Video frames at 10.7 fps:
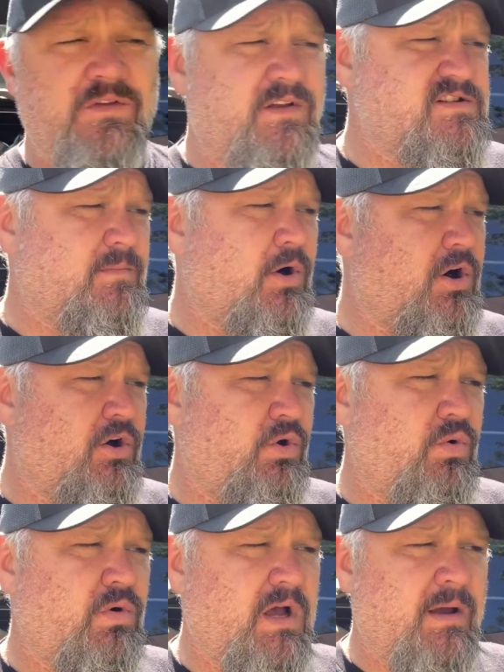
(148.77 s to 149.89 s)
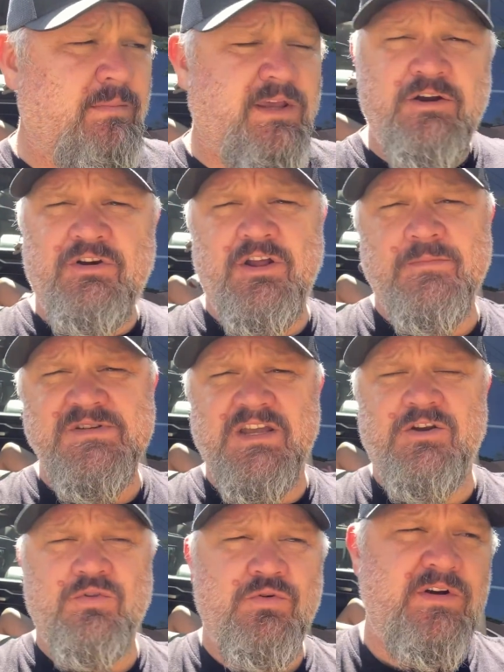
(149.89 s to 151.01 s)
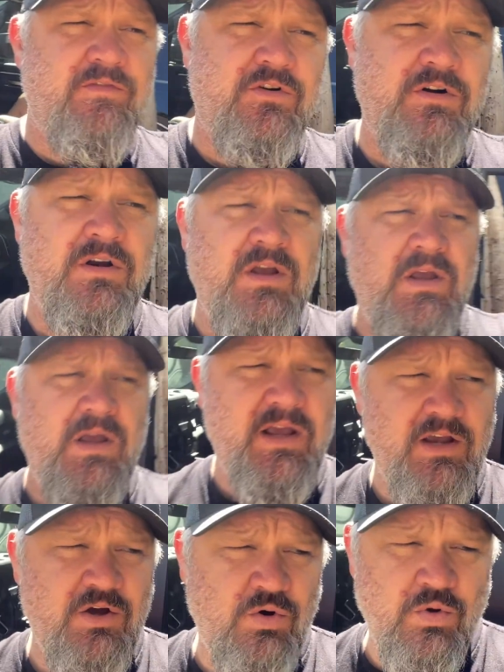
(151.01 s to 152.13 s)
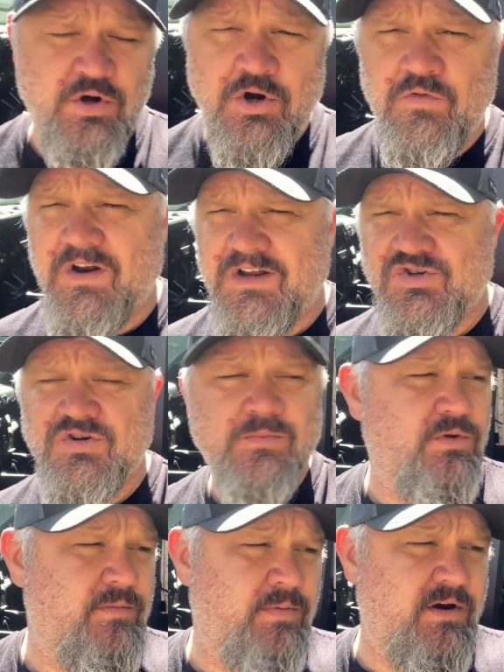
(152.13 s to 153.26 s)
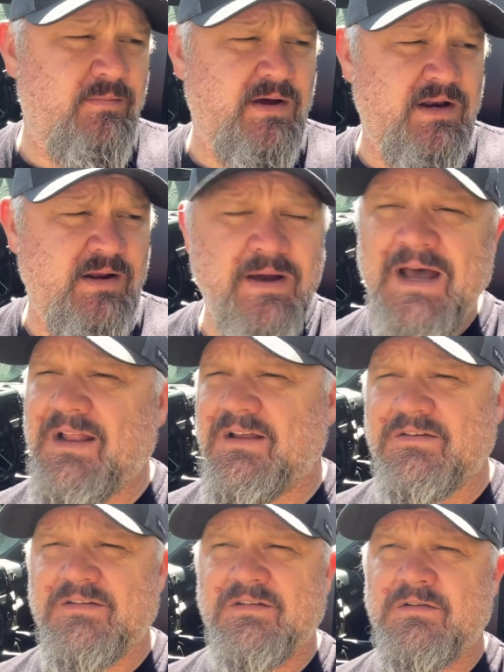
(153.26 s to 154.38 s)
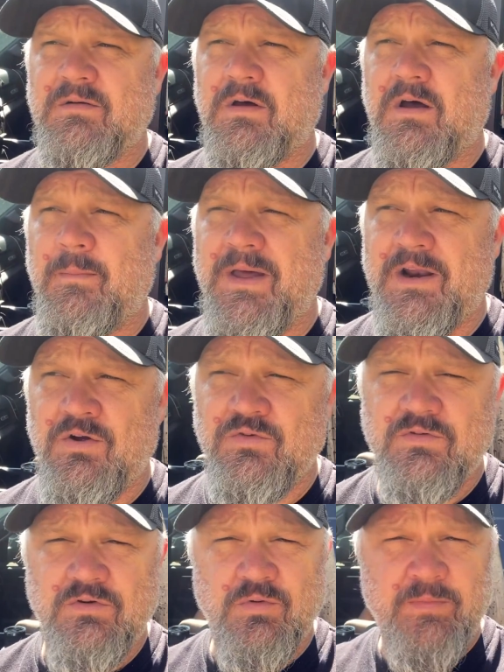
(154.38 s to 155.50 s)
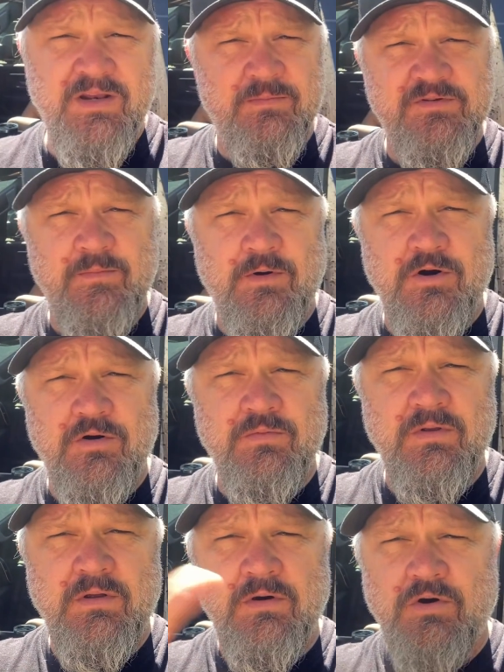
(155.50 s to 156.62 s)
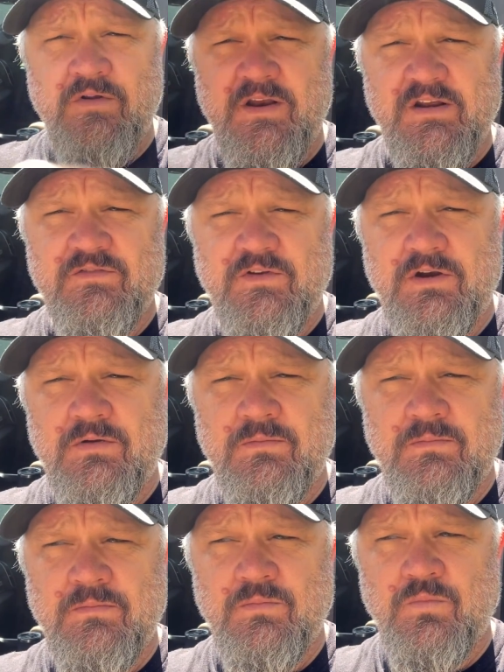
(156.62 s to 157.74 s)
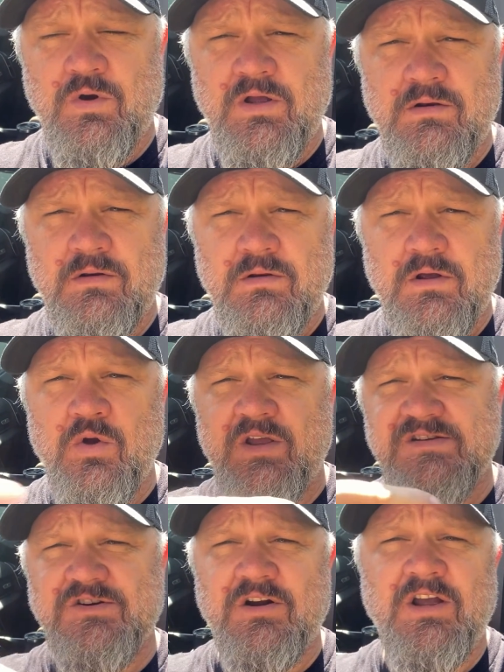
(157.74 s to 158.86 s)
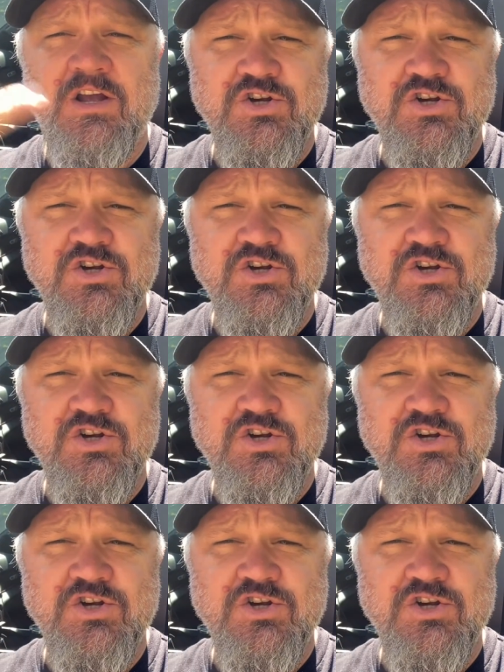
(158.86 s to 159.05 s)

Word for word: And then tomorrow I'm gearing up to get on the river and go on an overnight trip with a buddy of mine named Alex uh, Meadows. You'll meet him tomorrow hey, or in the next video. What? Oh yeah, sorry.